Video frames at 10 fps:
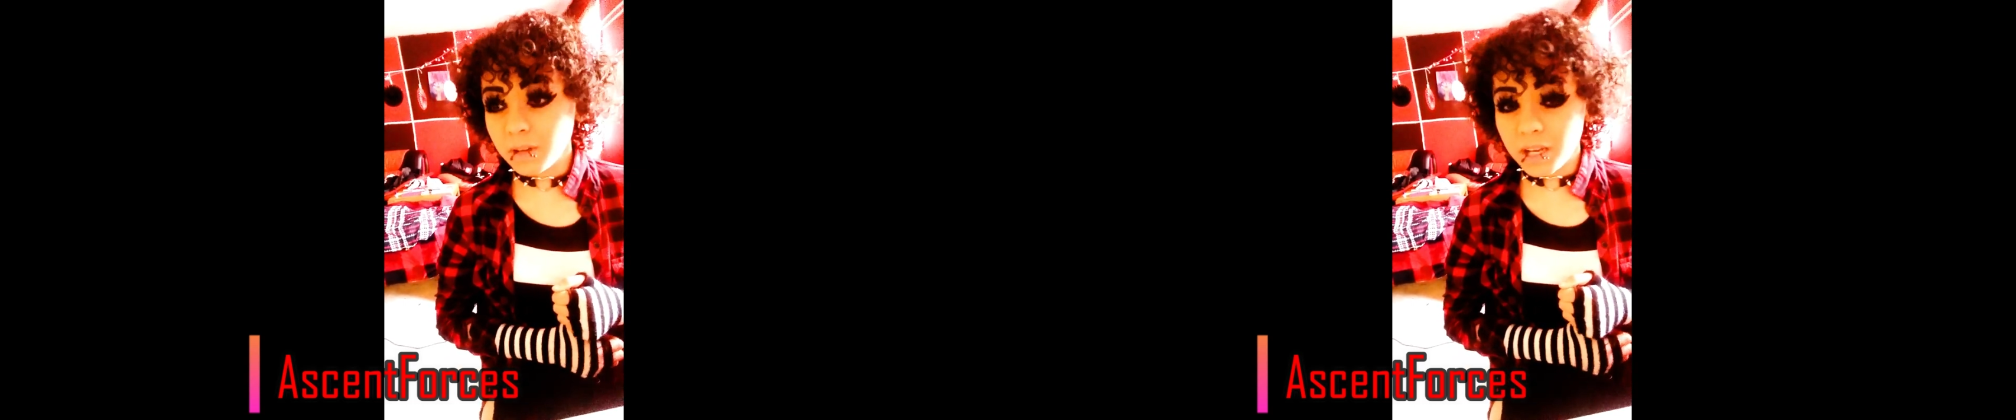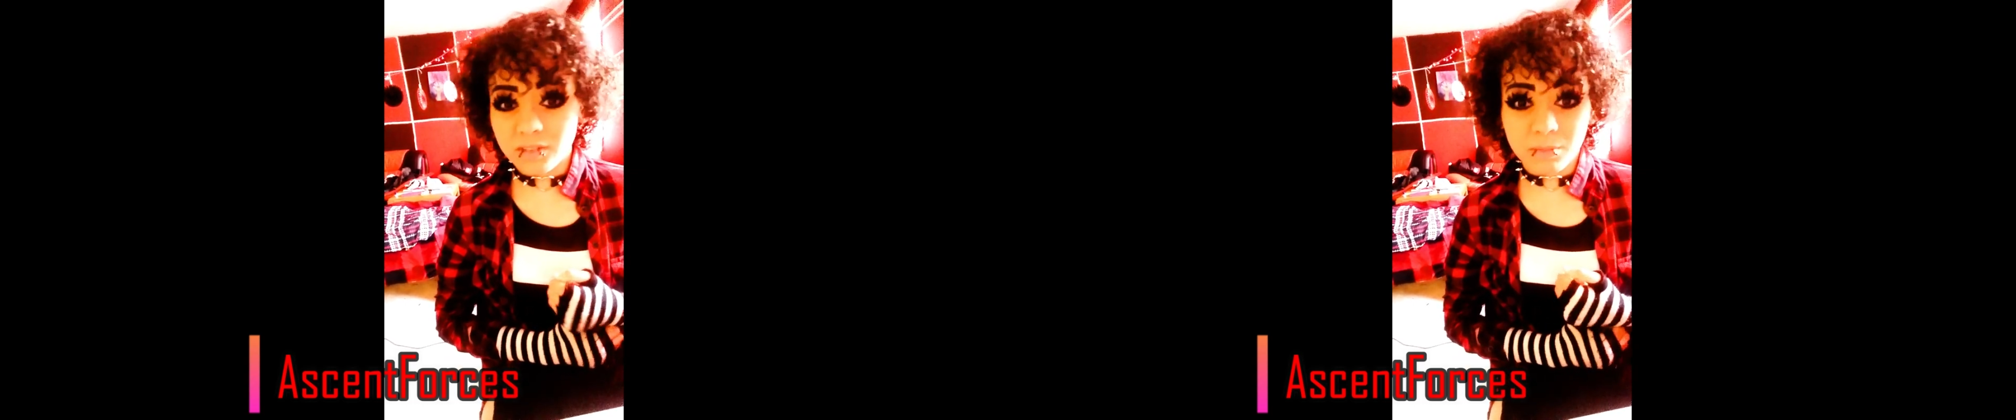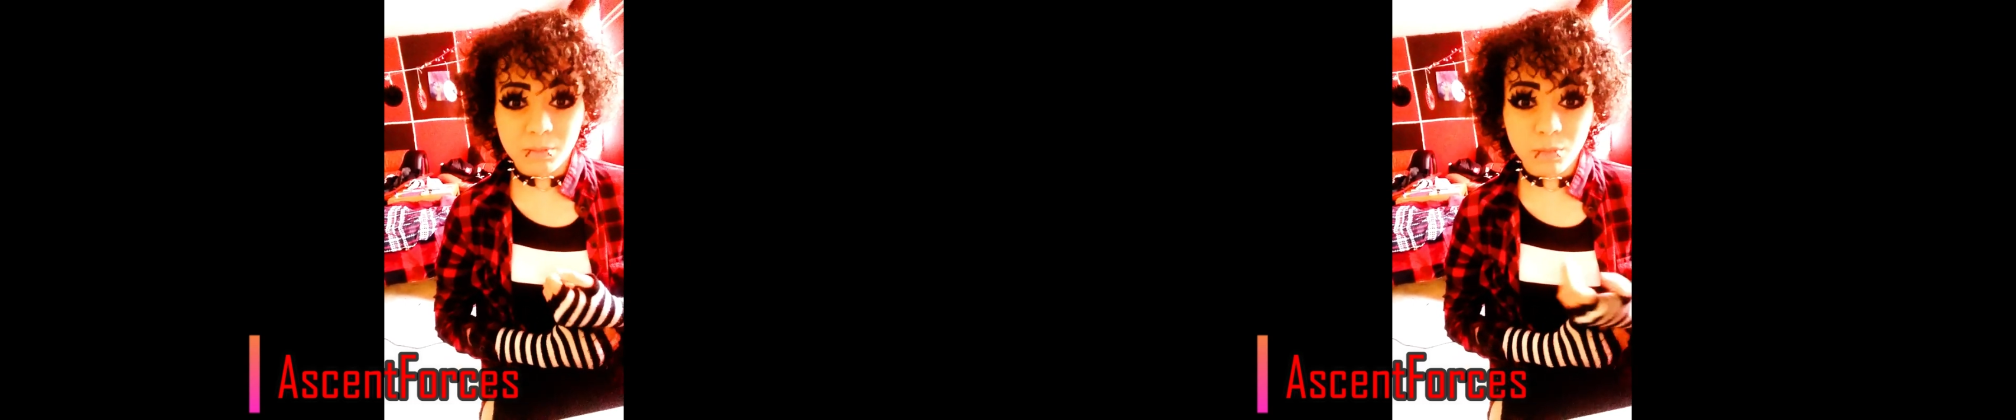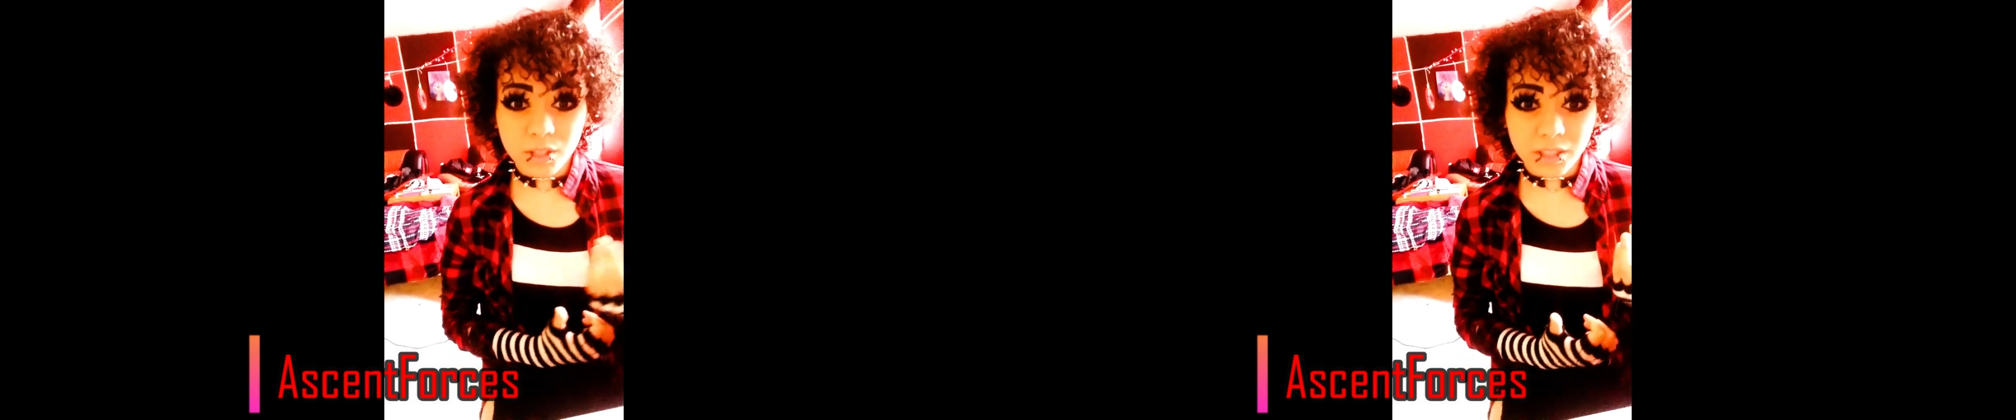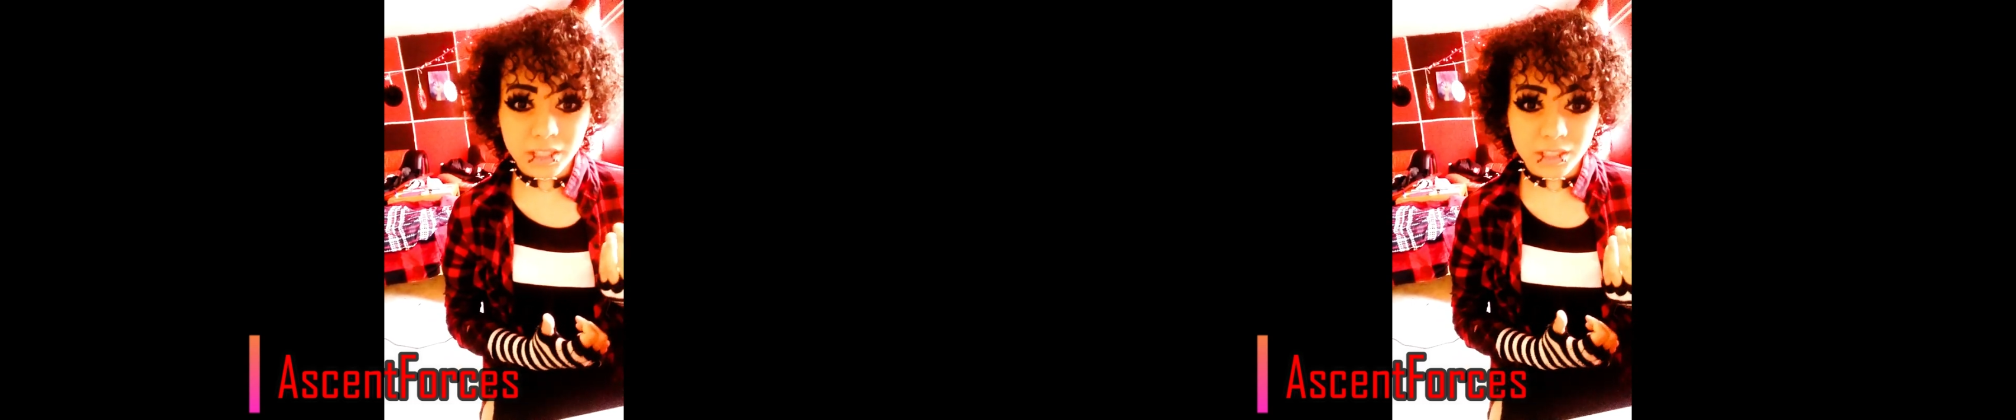I've been
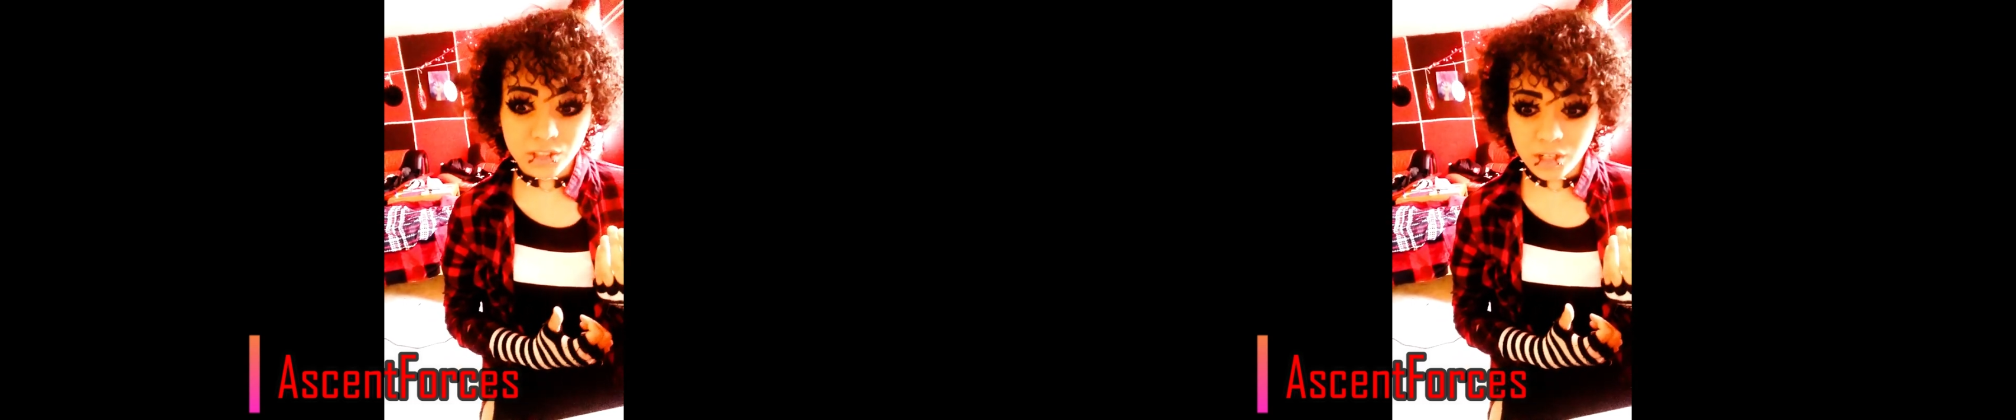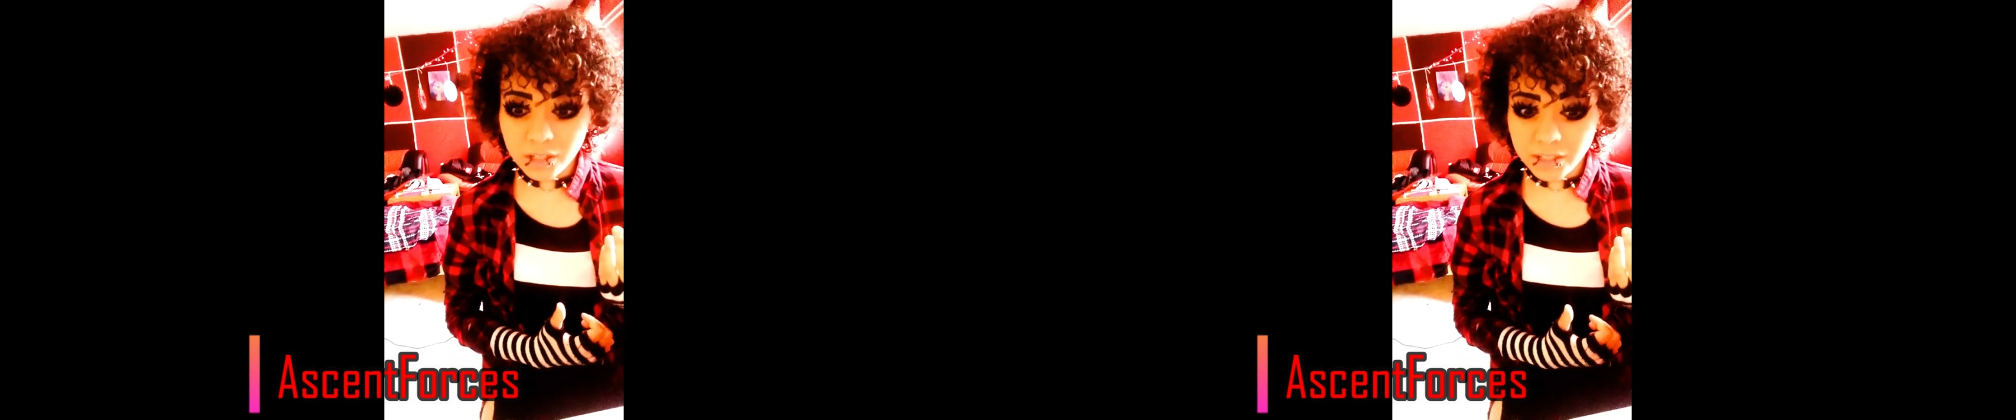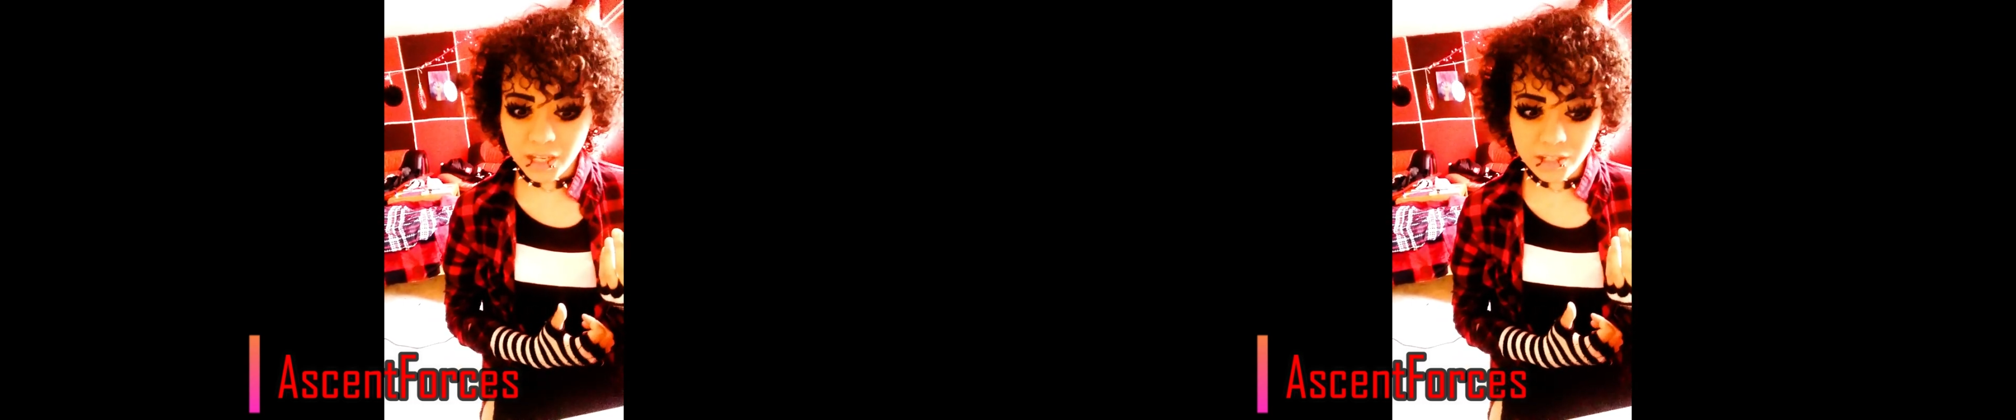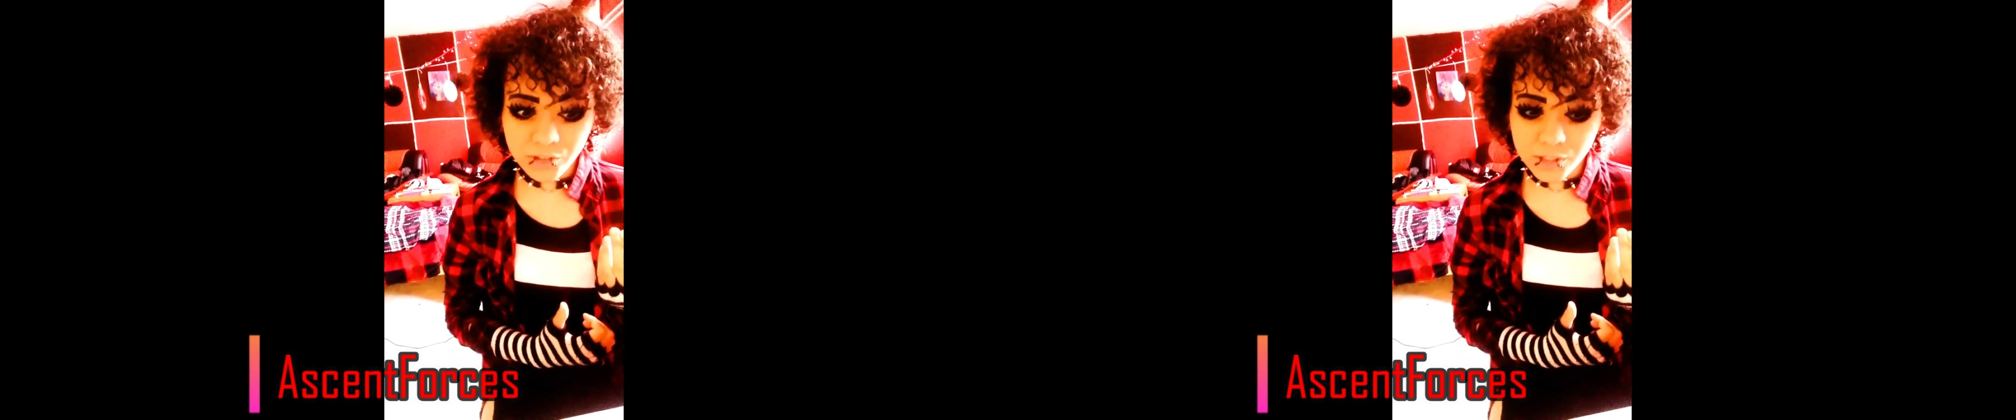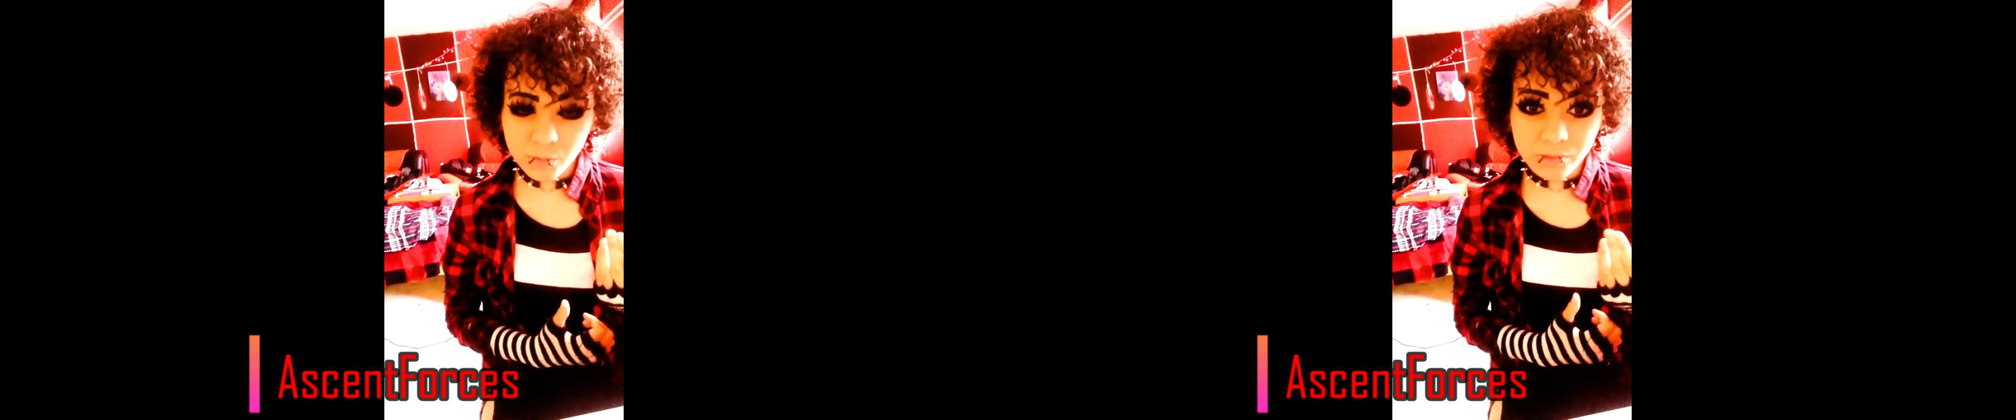put in like dog cages